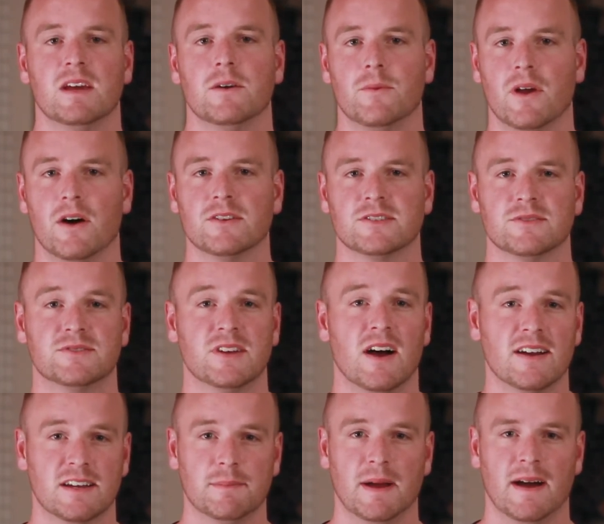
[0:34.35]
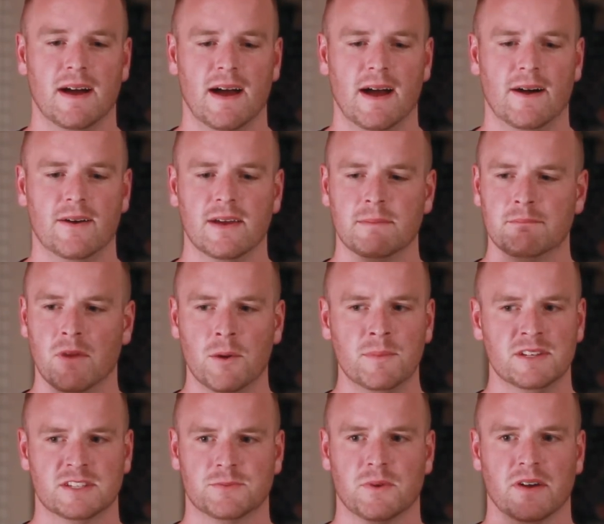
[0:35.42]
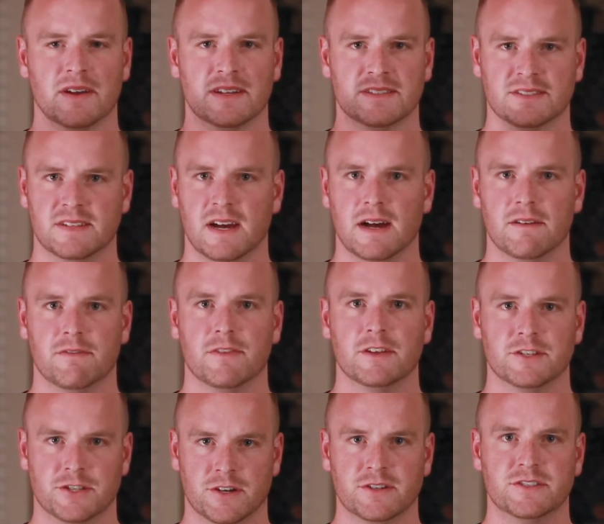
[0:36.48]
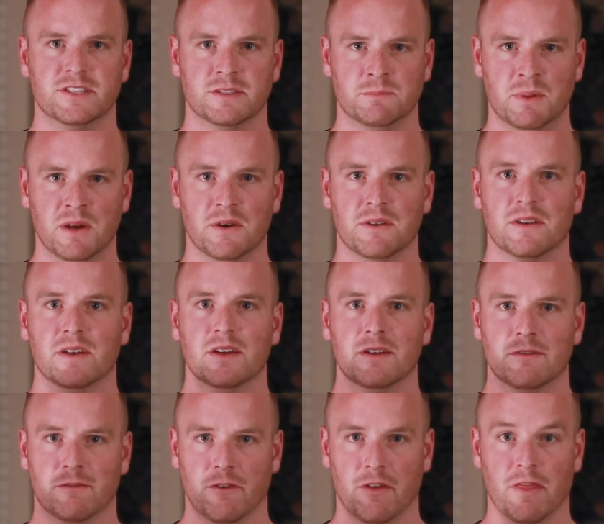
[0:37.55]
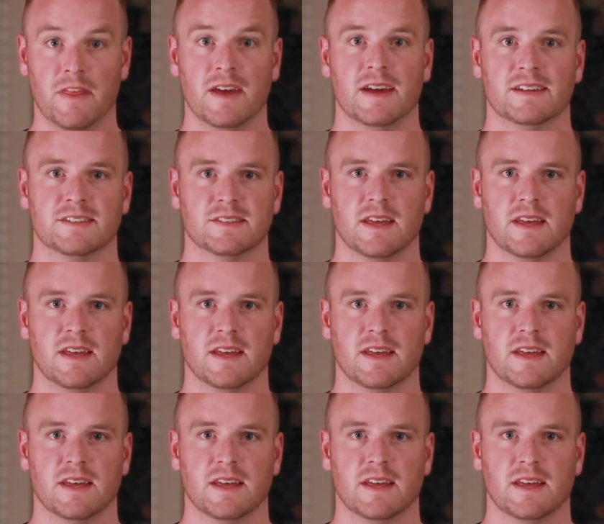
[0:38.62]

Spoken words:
We also talked about how in moments where it is tough, the church is built for this.